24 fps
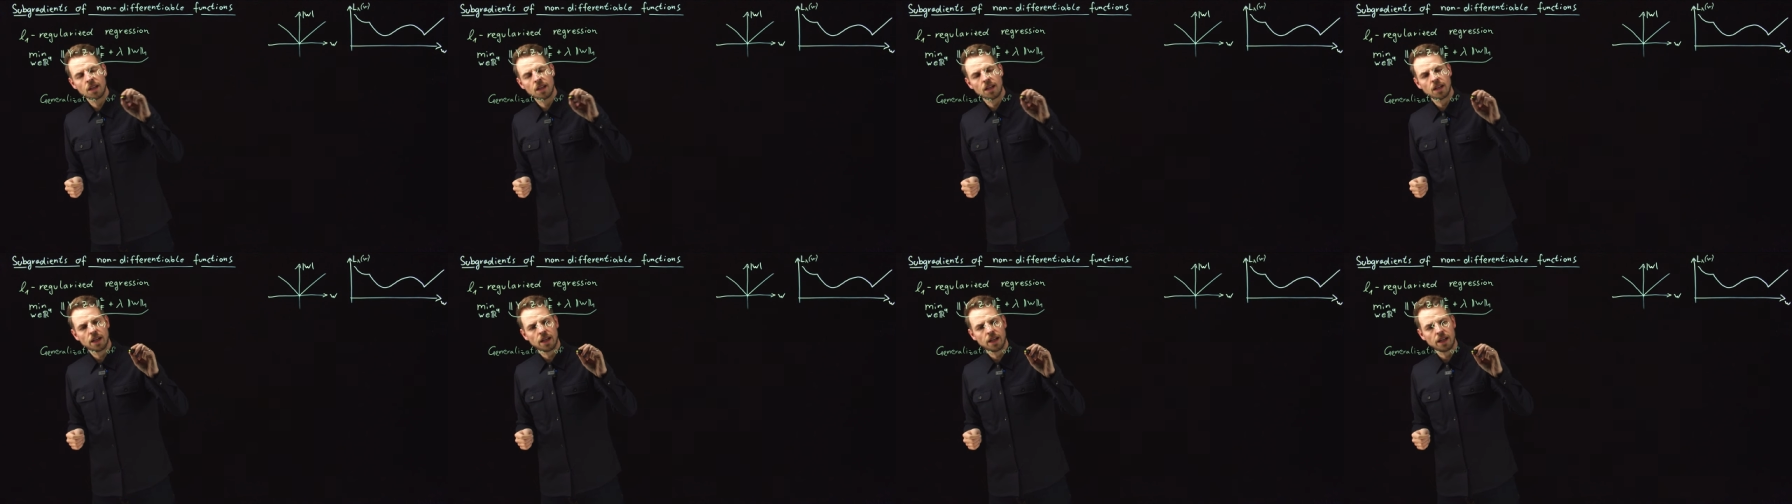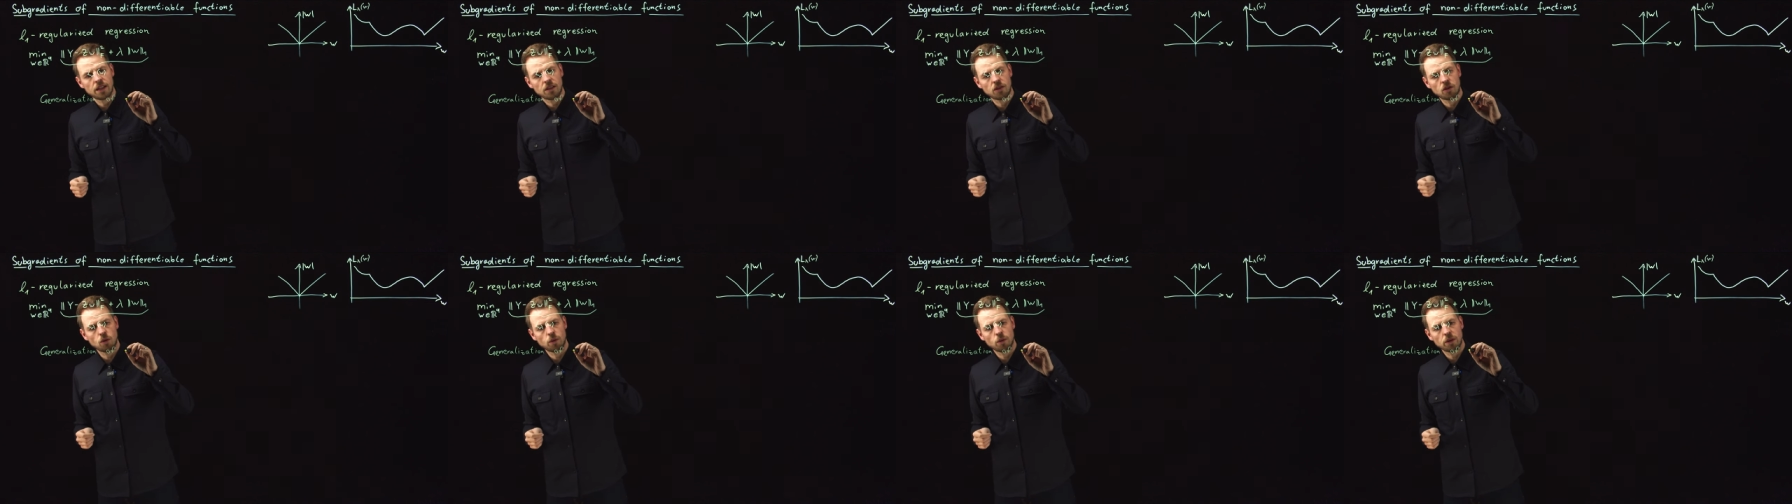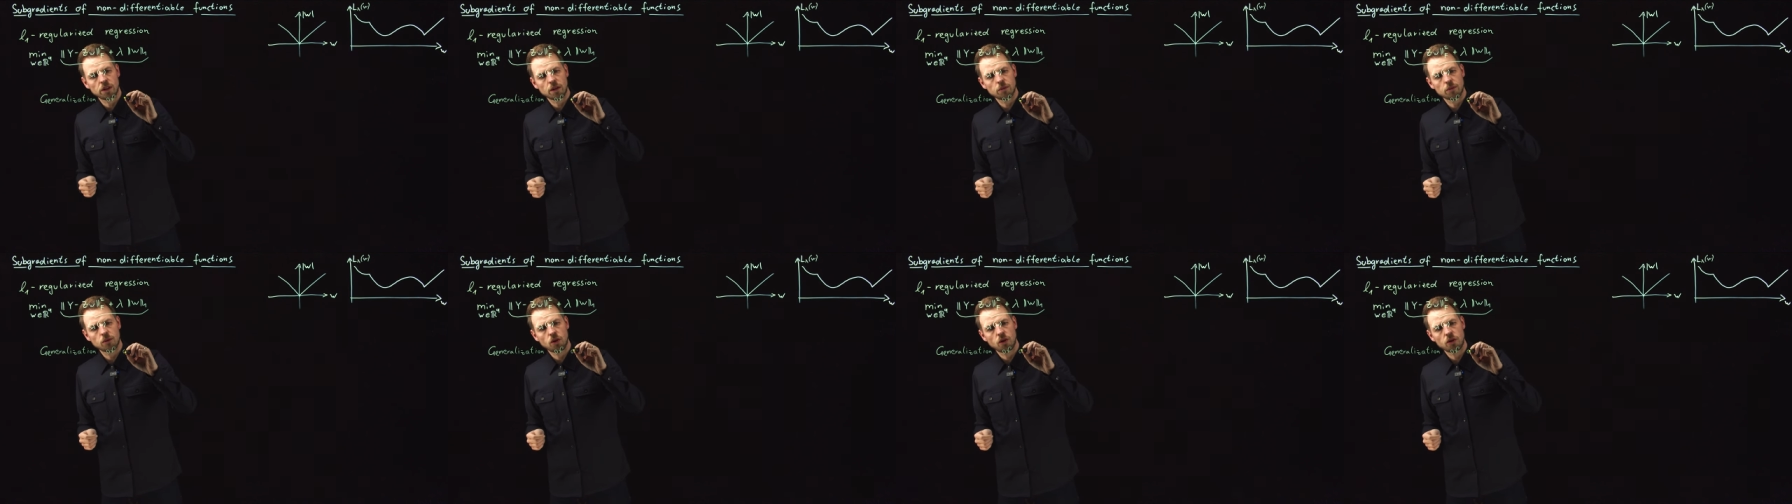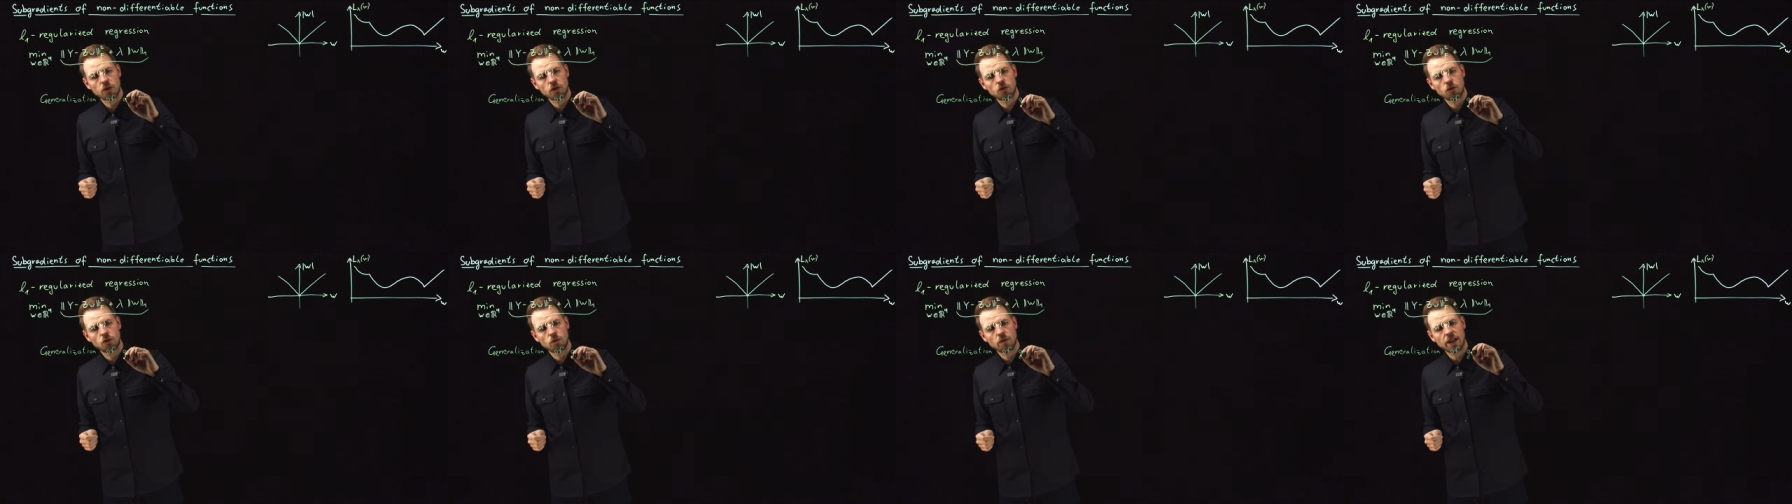And so what I'm going
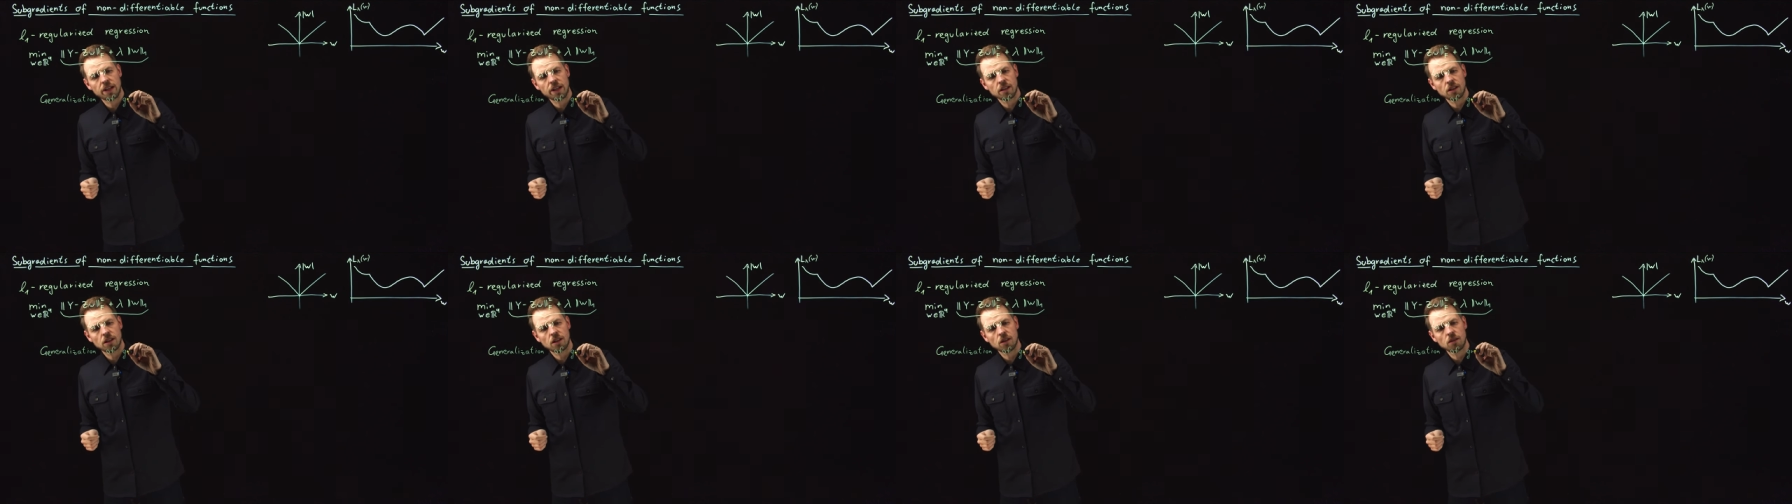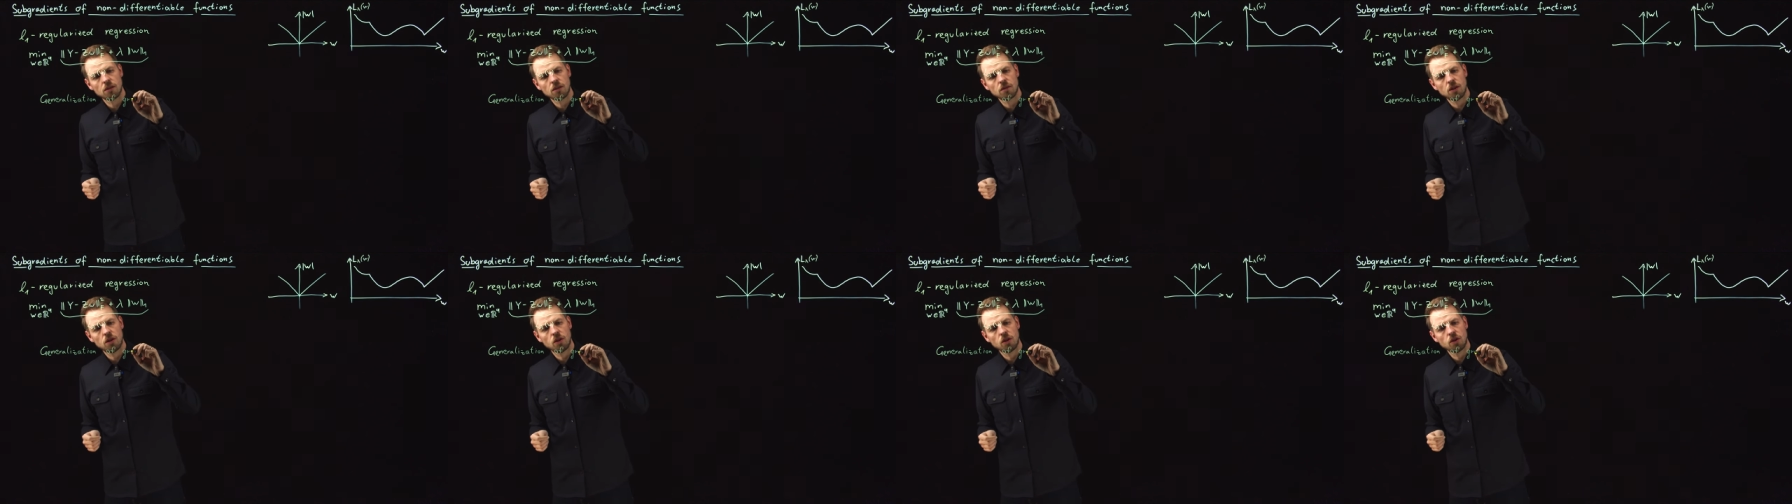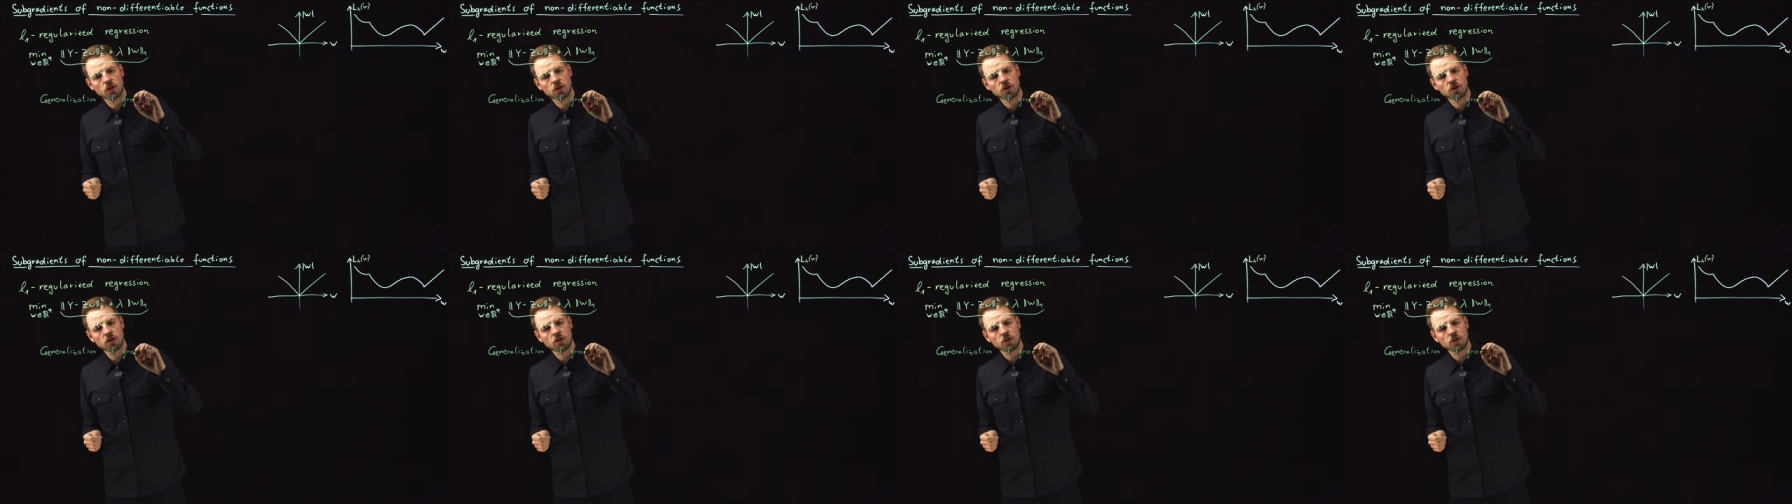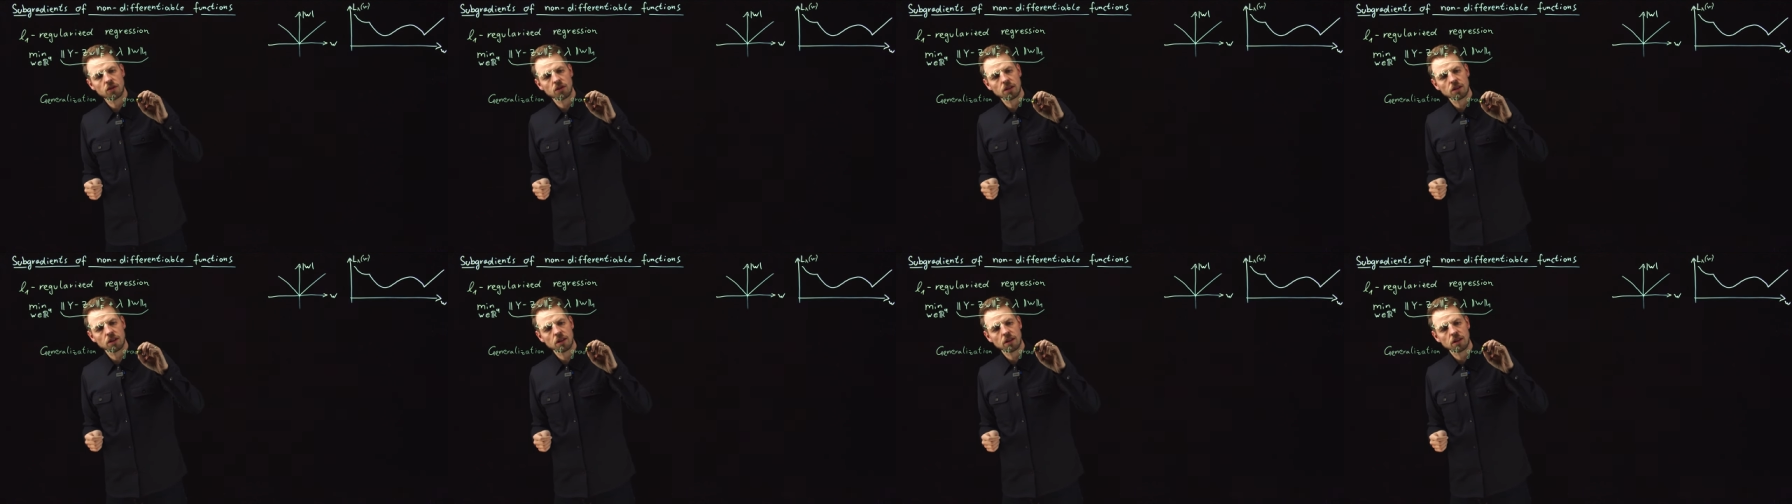to write now looks